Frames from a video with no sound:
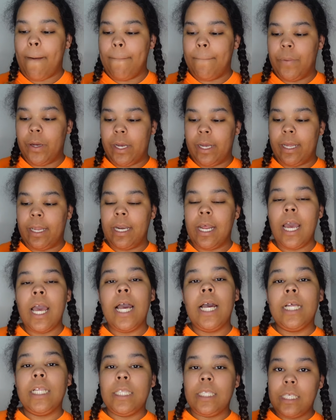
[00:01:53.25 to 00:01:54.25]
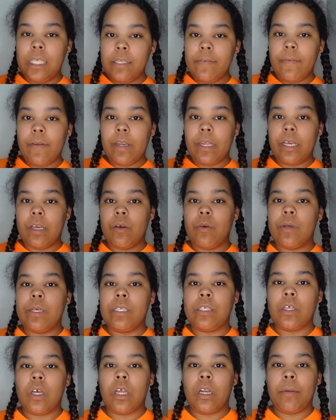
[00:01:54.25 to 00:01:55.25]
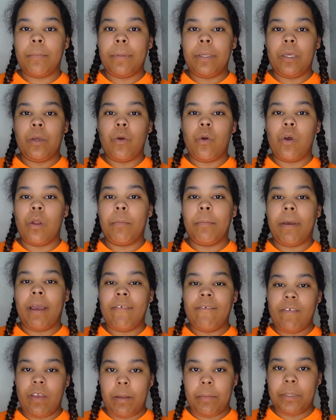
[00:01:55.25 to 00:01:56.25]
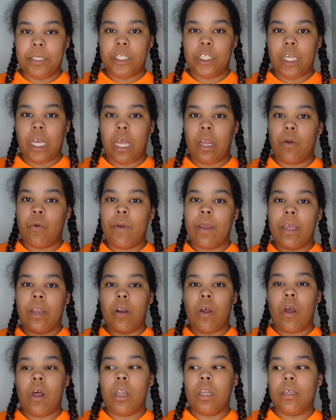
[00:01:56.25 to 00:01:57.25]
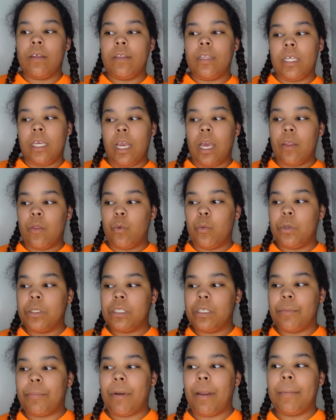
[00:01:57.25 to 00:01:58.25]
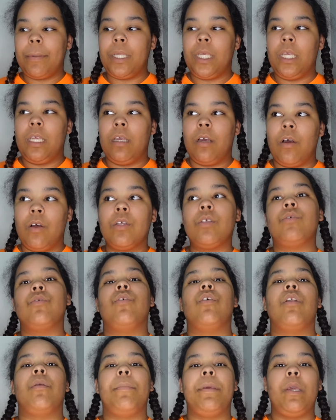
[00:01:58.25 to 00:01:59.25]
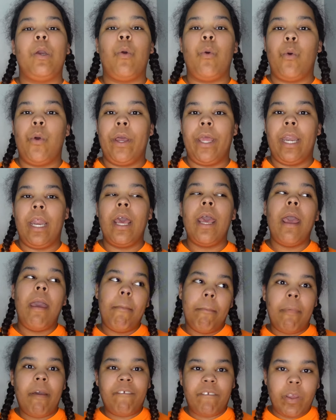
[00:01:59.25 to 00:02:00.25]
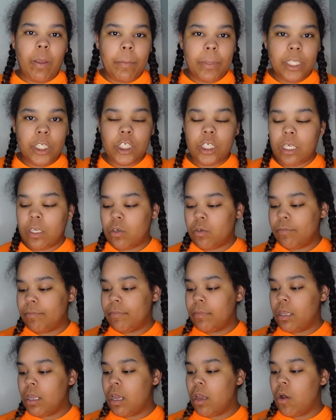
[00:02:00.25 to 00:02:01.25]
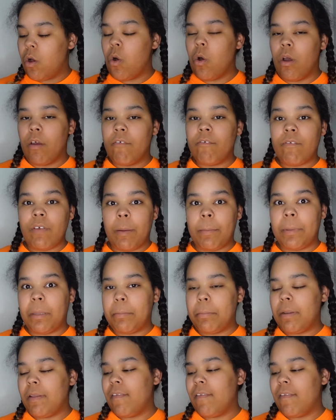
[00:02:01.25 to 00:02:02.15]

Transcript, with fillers: But this video is gonna be on my family channel and all of the other ones are probably also gonna be on my family channel, on family